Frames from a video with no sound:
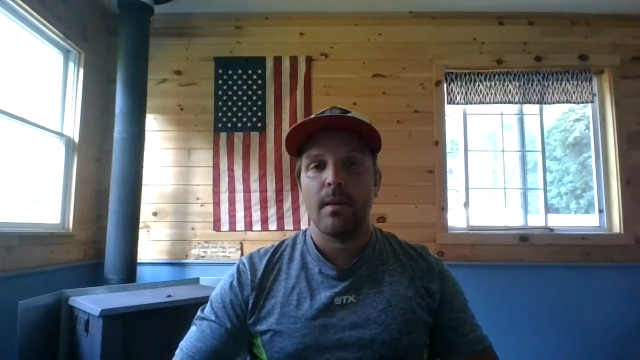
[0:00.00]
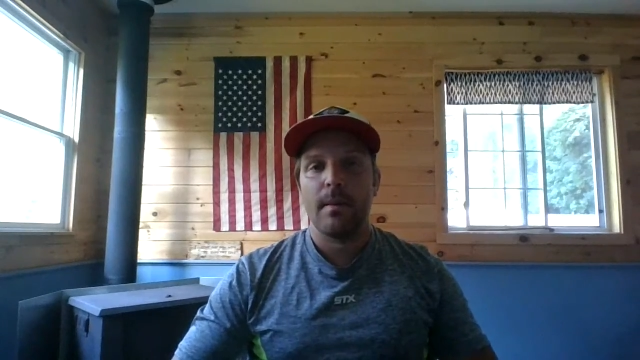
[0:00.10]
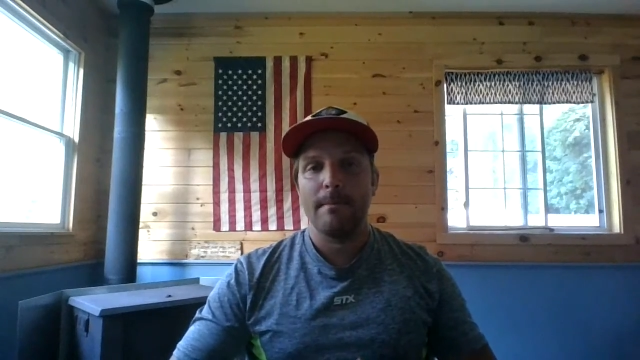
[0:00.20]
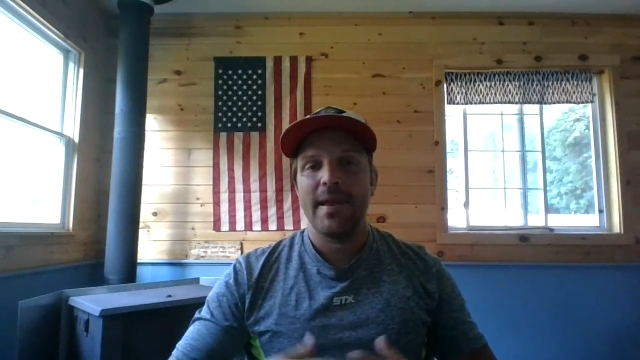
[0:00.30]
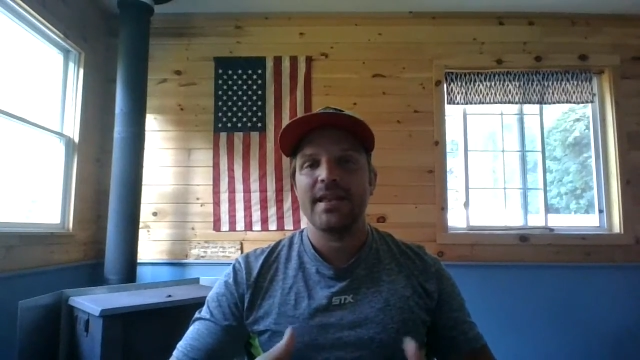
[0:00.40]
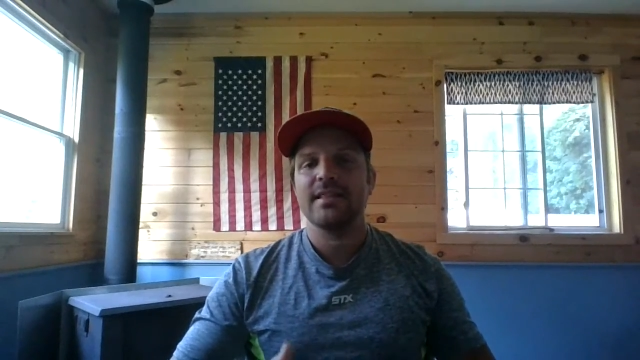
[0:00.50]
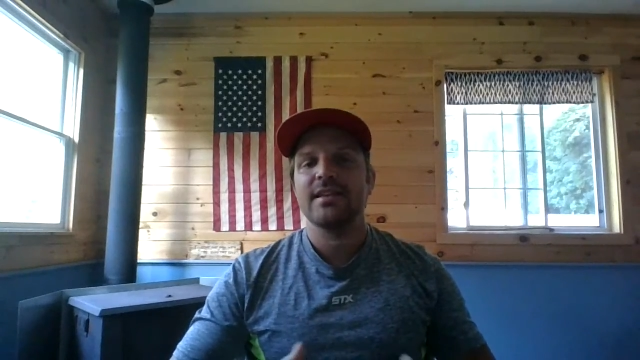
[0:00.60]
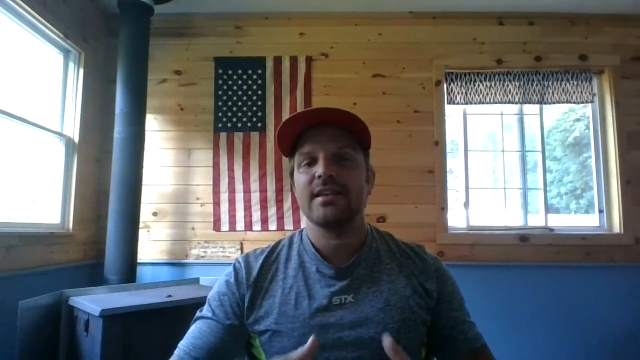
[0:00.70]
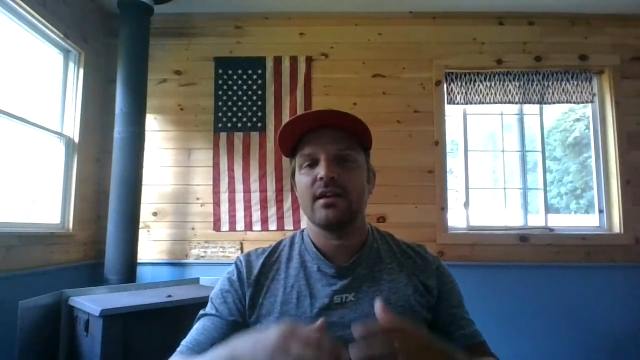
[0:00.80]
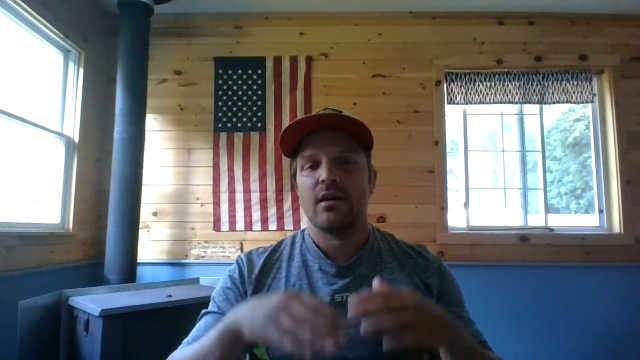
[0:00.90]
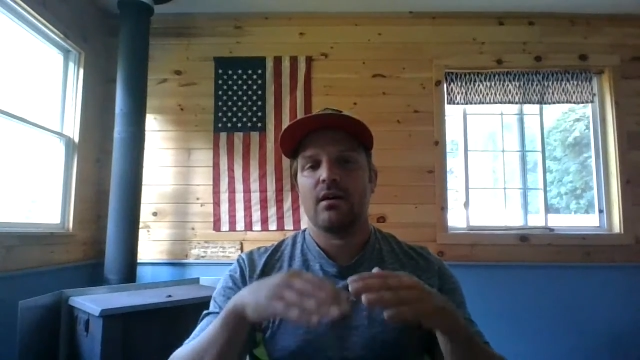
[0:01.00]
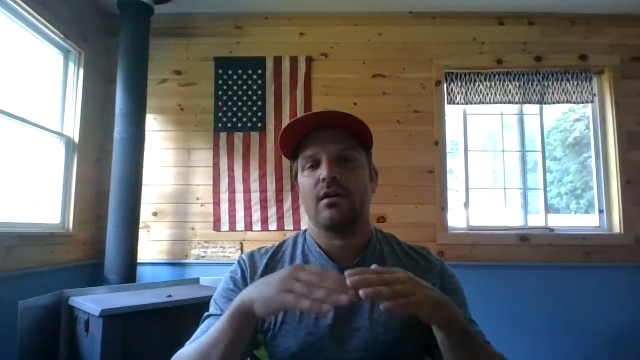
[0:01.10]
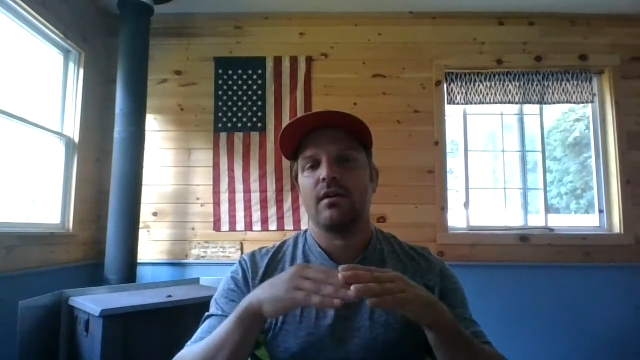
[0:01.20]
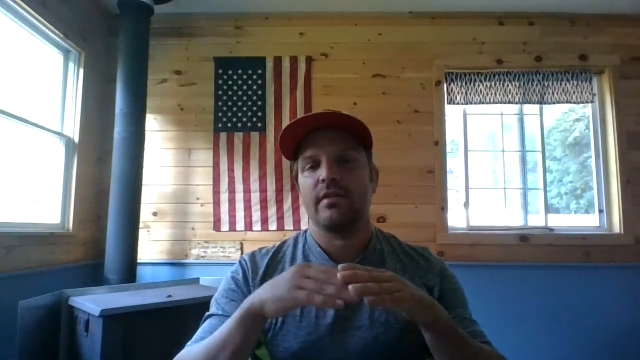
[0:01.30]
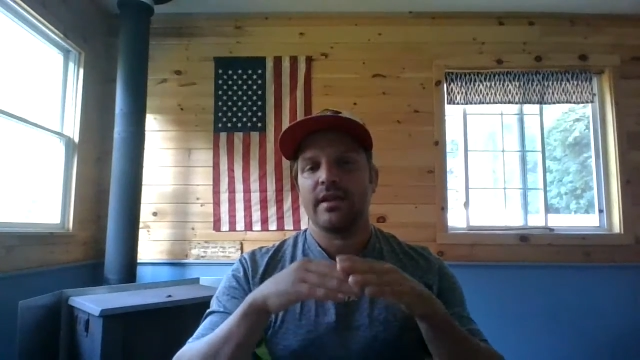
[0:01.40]
mainly
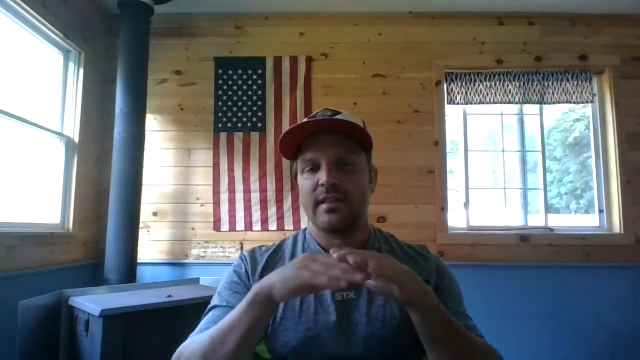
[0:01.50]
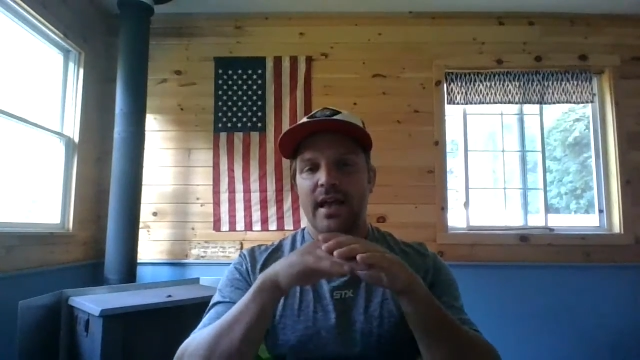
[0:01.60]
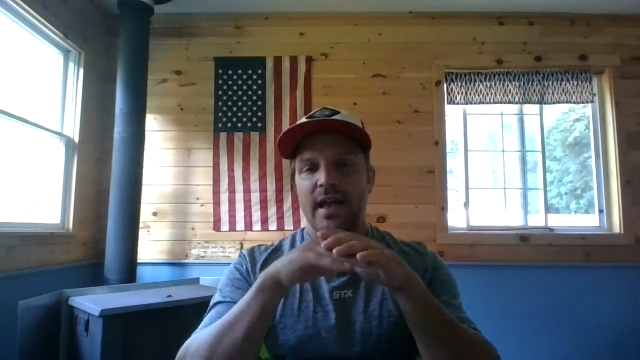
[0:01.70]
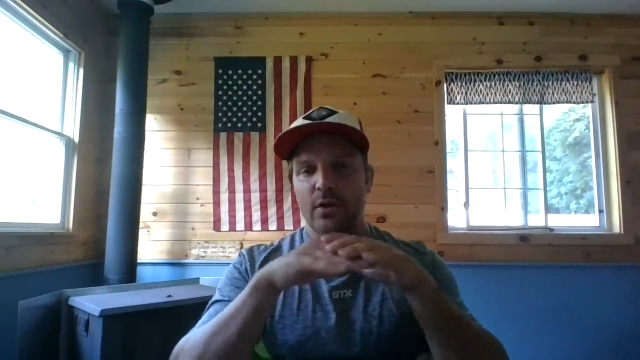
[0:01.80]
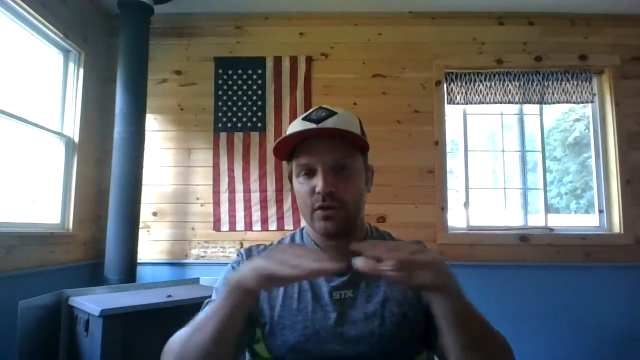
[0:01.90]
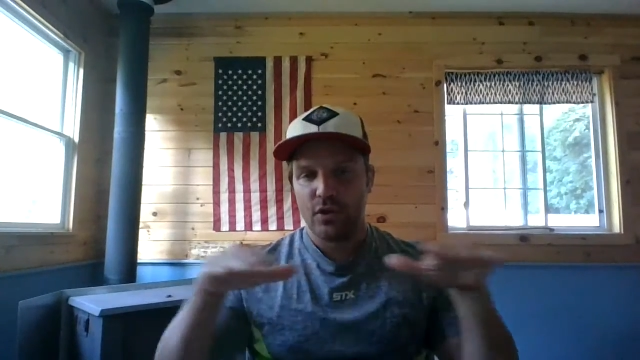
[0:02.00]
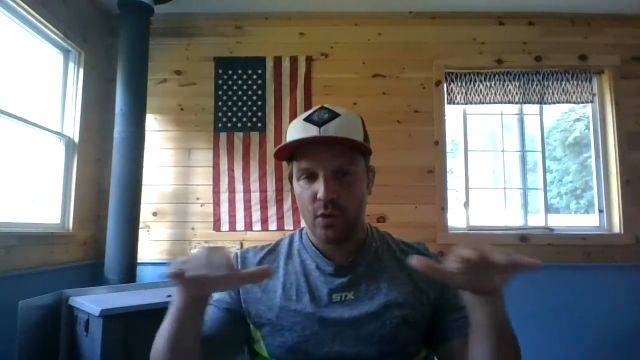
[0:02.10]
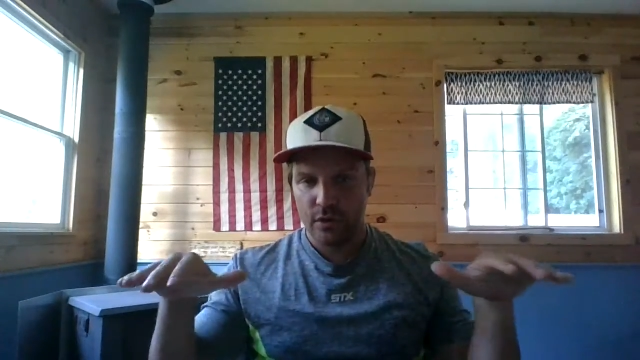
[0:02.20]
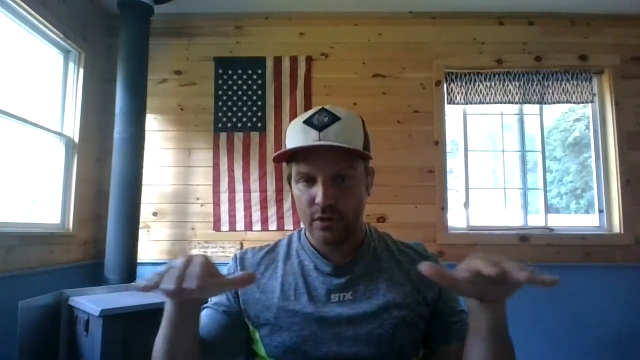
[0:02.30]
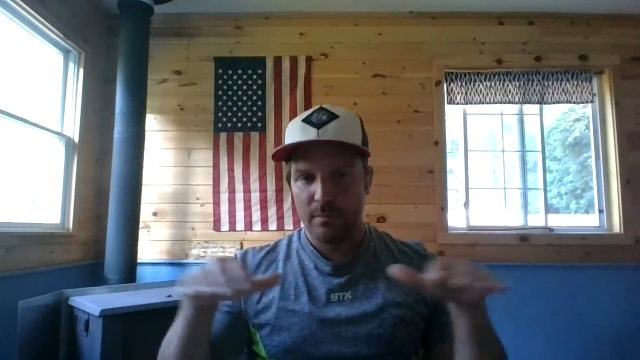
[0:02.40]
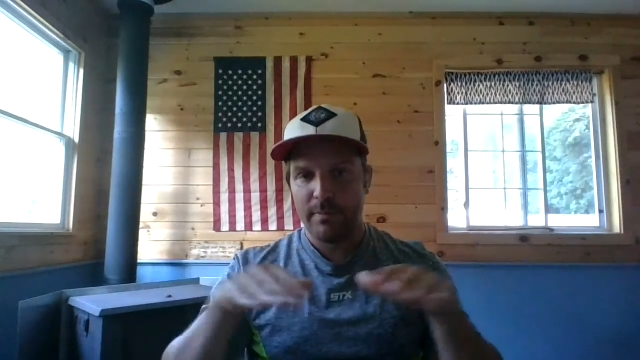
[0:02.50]
are on like that equatorial